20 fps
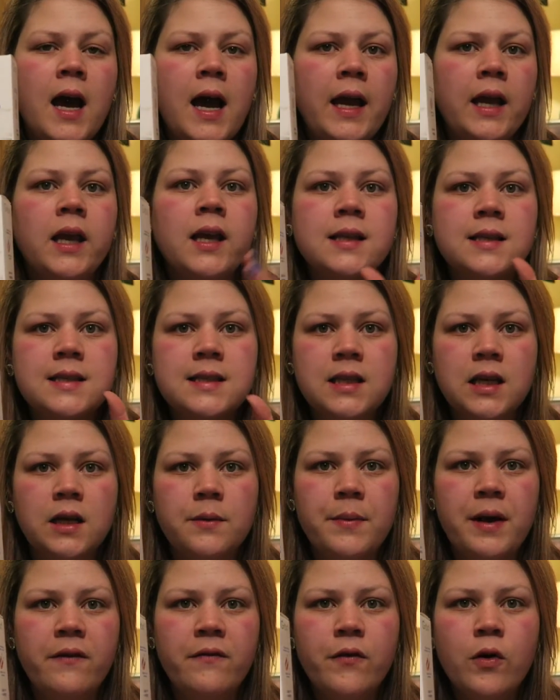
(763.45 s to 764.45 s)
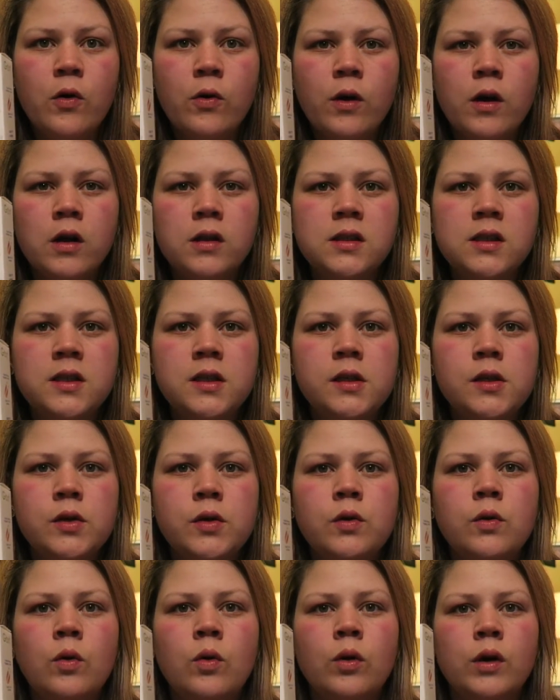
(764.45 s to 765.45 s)
I can stick my phone
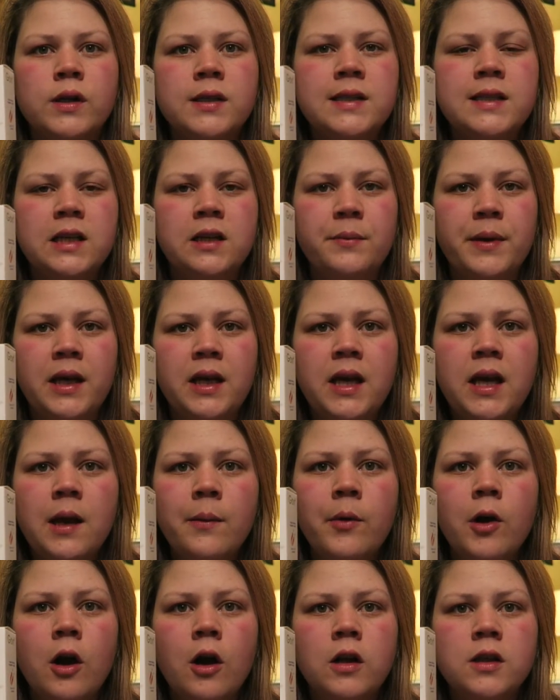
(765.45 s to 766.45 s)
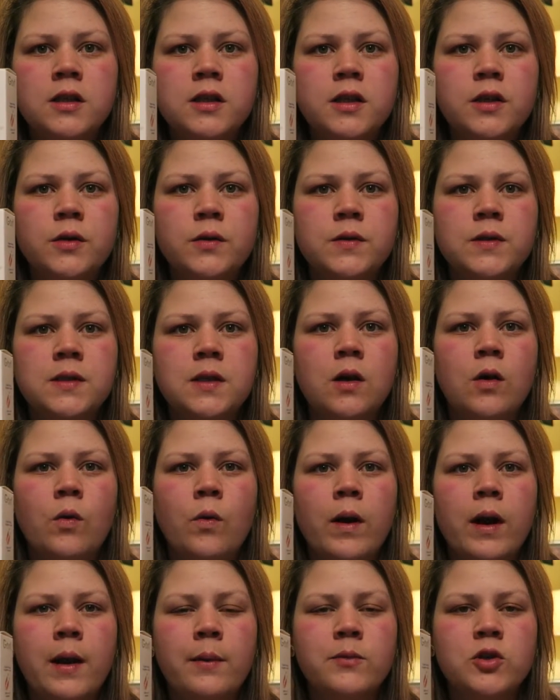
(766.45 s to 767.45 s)
onto or stick my camera onto so
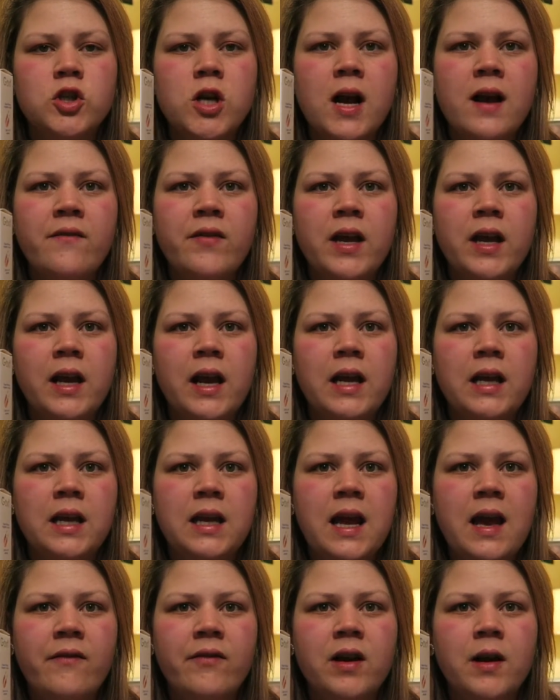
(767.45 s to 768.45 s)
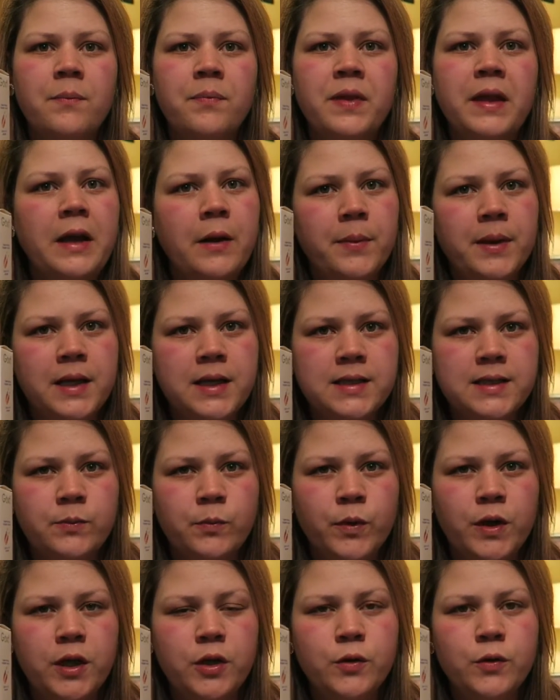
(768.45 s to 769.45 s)
when I'm driving I can have it up there because
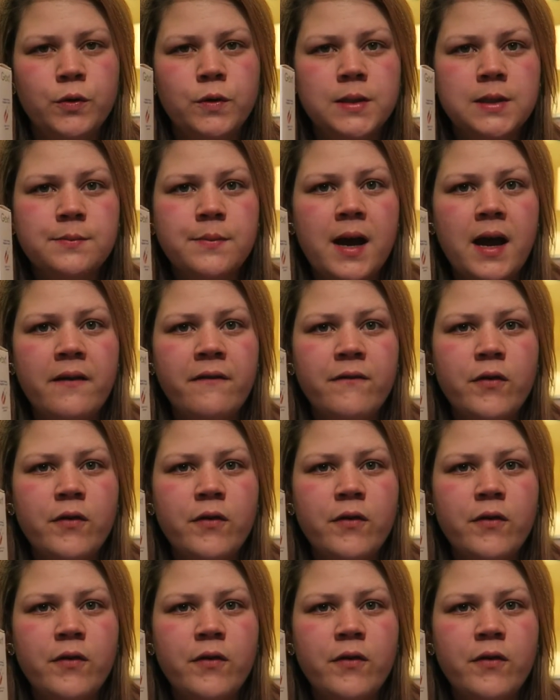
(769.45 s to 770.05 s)
we use my